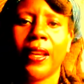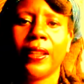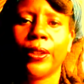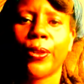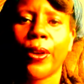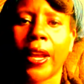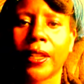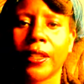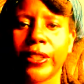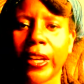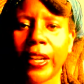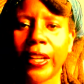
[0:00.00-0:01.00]
at the crack
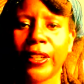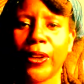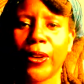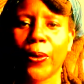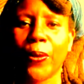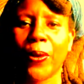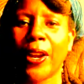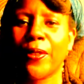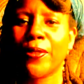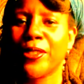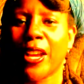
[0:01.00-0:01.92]
of dawn or whatever